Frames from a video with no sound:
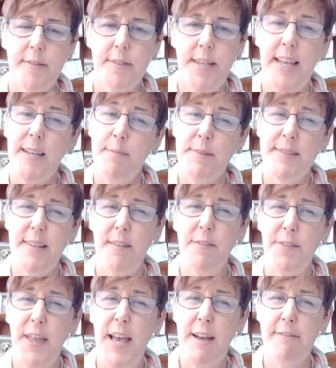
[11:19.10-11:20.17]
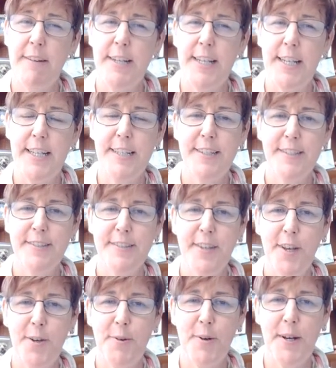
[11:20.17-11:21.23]
take myself there, really.
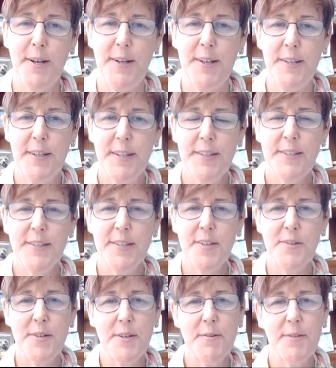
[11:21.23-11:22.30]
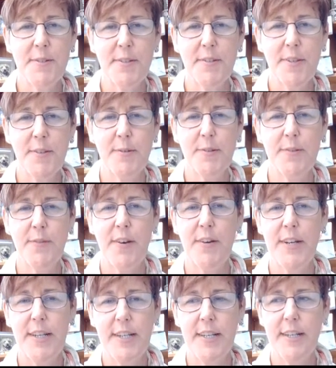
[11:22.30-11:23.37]
So it was a
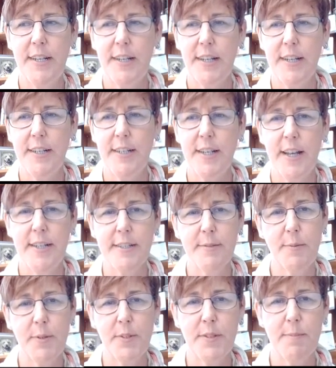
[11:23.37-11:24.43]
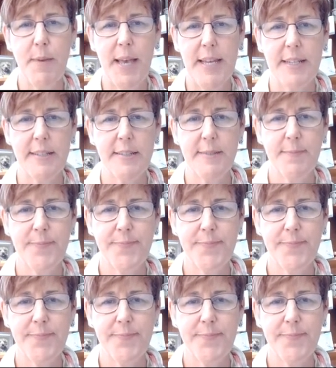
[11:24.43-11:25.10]
very nice one to paint.